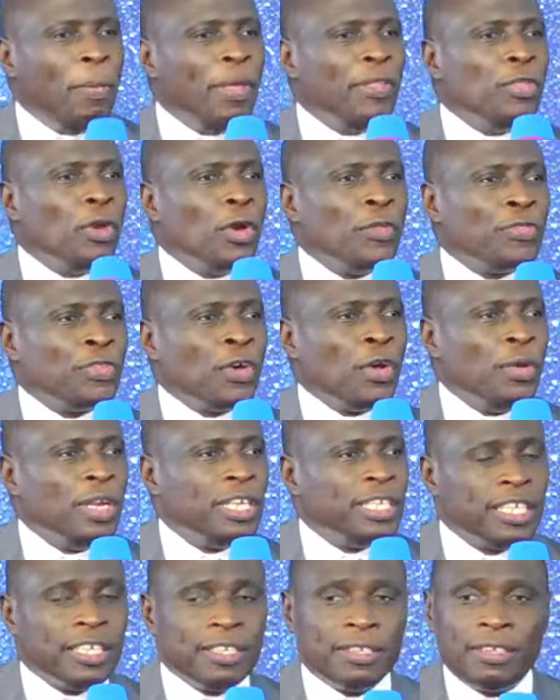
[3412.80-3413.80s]
be the
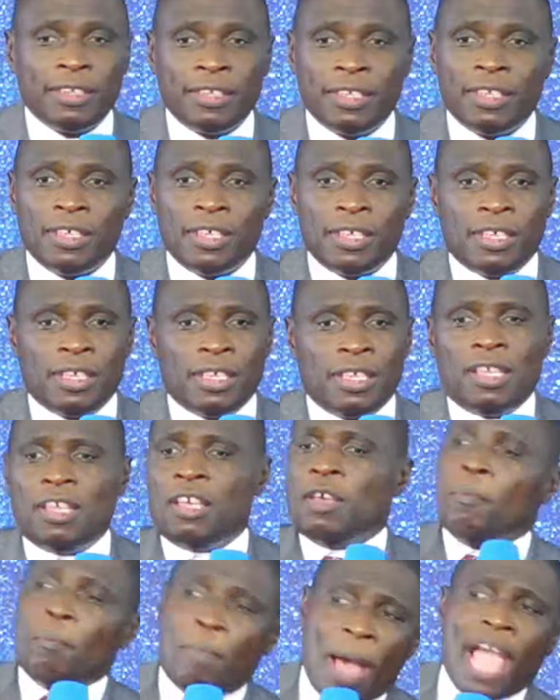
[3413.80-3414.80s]
authority.
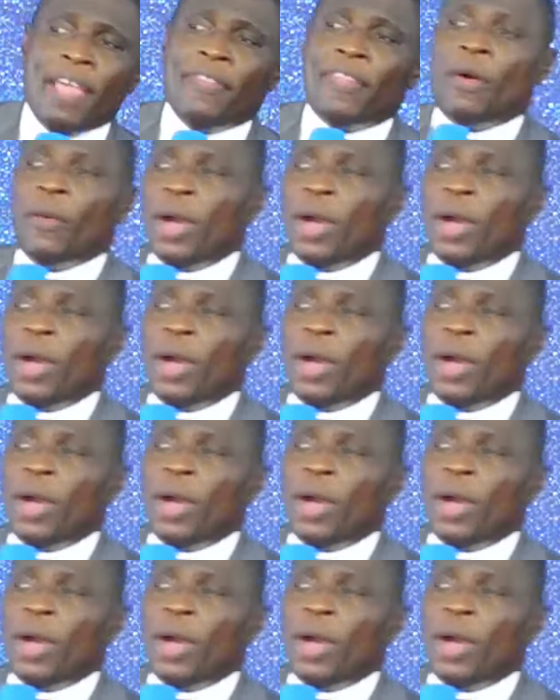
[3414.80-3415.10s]
By the